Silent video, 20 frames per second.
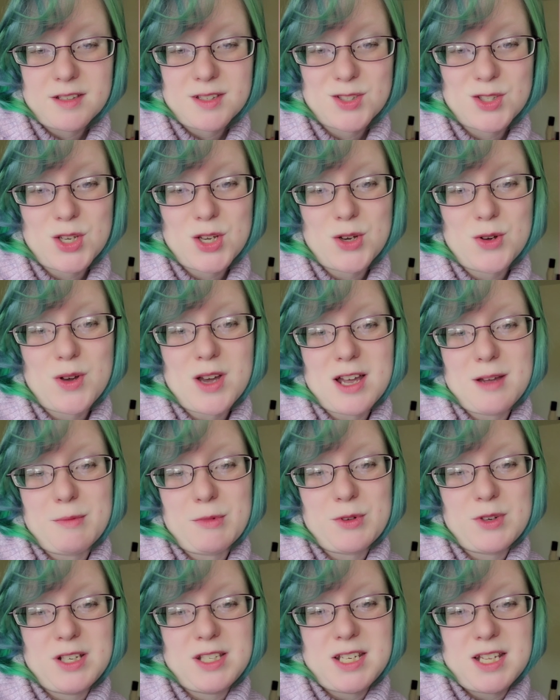so I'm
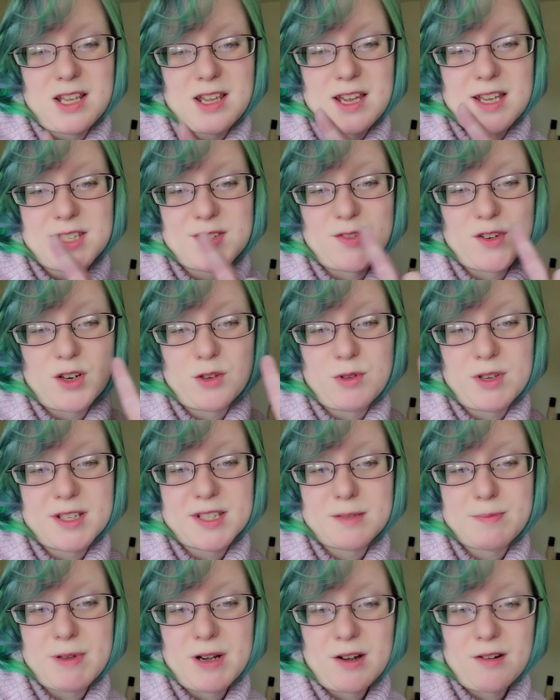going to take you guys for a quick
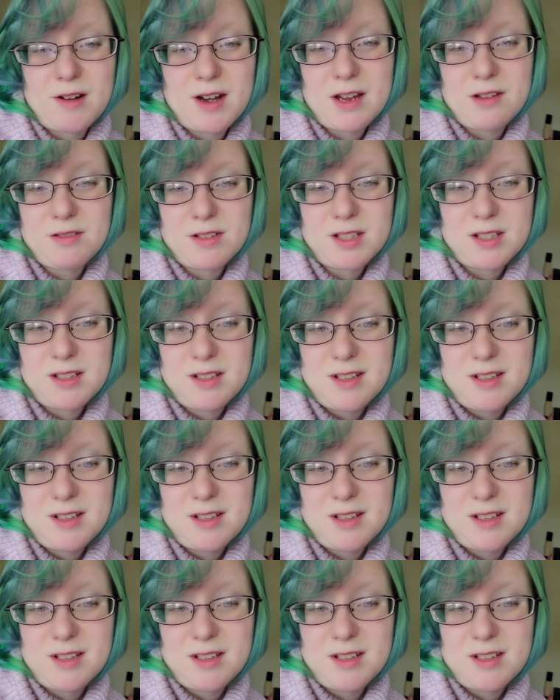spin around,